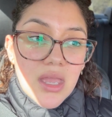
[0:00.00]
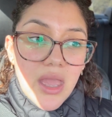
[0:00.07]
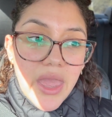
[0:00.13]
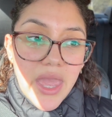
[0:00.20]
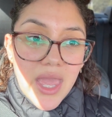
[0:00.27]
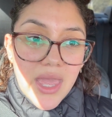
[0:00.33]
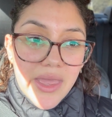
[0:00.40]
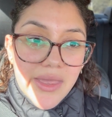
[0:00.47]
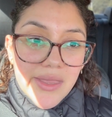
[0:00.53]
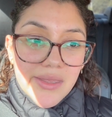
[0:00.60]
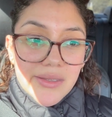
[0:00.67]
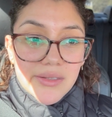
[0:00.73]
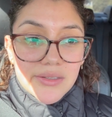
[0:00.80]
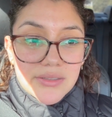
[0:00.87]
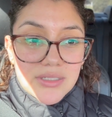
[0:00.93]

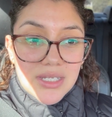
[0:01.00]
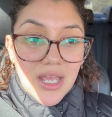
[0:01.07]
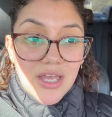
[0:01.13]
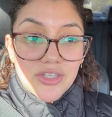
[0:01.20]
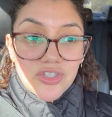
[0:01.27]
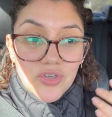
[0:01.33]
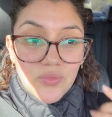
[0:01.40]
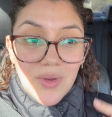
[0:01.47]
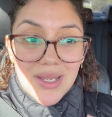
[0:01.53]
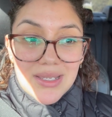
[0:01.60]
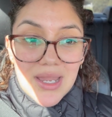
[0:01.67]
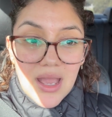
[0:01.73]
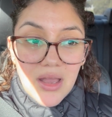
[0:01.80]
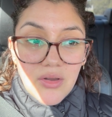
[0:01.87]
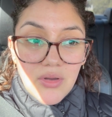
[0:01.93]
And yeah, so right
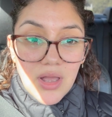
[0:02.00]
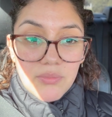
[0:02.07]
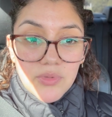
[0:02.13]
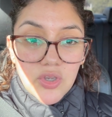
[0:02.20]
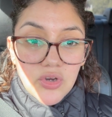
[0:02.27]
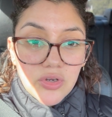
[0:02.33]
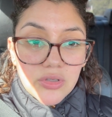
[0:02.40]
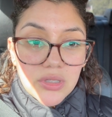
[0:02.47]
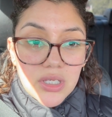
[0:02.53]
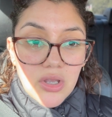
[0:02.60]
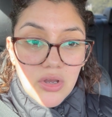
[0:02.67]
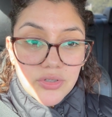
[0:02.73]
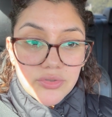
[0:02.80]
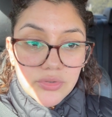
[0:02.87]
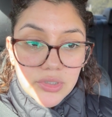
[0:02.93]
now I'm currently
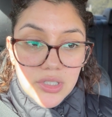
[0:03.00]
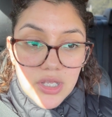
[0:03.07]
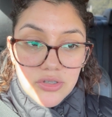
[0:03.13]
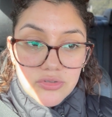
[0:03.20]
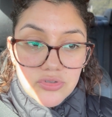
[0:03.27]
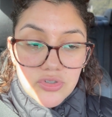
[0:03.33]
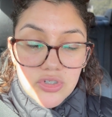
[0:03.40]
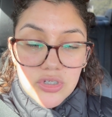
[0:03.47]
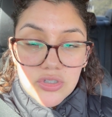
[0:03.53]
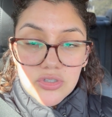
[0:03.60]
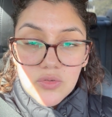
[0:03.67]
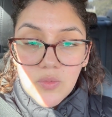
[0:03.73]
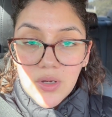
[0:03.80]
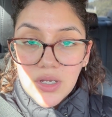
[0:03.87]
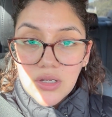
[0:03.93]
on lunch, so
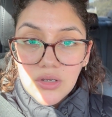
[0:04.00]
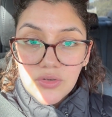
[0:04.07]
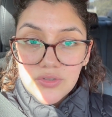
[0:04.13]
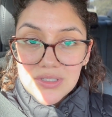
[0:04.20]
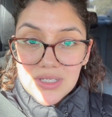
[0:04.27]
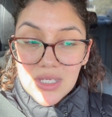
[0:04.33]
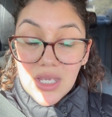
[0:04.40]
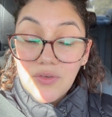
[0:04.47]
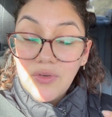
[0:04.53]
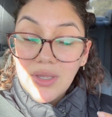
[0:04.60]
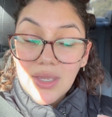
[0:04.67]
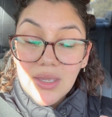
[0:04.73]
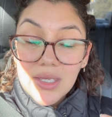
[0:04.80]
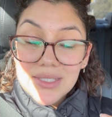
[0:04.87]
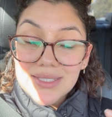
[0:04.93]
we're gonna go see if we
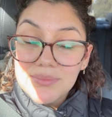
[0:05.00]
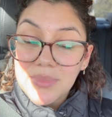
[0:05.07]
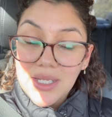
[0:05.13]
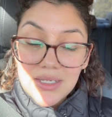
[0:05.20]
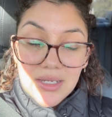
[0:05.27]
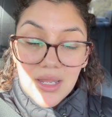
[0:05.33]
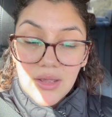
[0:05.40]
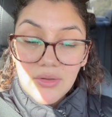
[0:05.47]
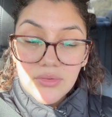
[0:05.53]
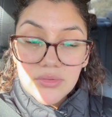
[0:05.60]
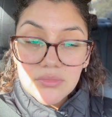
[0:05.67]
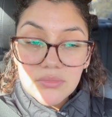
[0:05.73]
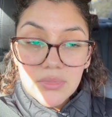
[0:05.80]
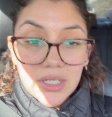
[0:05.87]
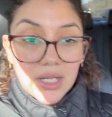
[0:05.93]
can get some In-N-Out
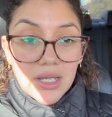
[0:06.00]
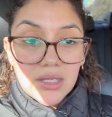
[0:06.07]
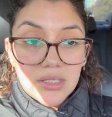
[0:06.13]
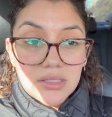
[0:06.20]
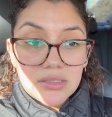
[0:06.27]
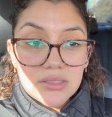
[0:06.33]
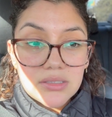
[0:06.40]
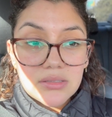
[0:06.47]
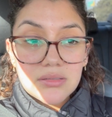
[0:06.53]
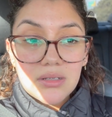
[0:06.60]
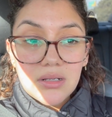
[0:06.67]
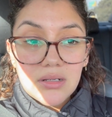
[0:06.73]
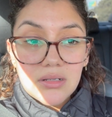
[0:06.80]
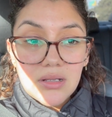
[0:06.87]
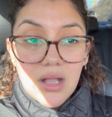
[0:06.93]
because
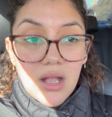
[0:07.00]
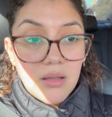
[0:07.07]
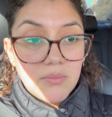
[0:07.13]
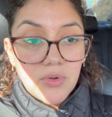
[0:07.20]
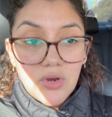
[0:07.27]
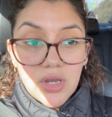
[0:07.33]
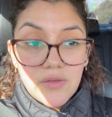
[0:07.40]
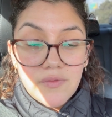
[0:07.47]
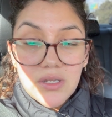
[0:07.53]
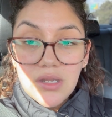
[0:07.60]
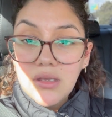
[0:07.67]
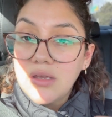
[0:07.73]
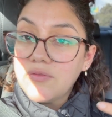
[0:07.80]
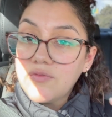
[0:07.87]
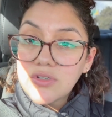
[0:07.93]
I'm craving
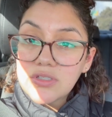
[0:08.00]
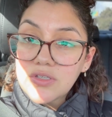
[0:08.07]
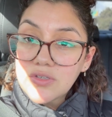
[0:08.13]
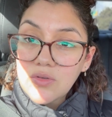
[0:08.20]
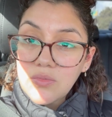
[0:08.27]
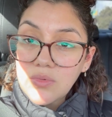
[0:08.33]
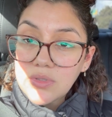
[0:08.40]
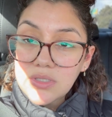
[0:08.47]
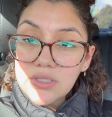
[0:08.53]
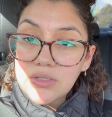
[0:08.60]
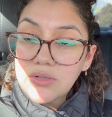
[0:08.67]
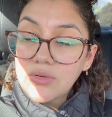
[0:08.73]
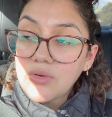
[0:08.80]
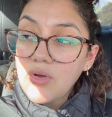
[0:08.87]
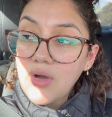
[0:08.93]
it and Francisco wants
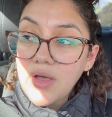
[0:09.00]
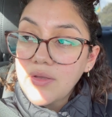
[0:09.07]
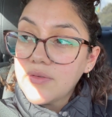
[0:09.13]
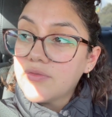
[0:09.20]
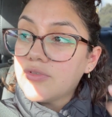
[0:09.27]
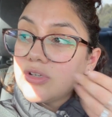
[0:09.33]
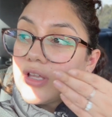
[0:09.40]
to go out for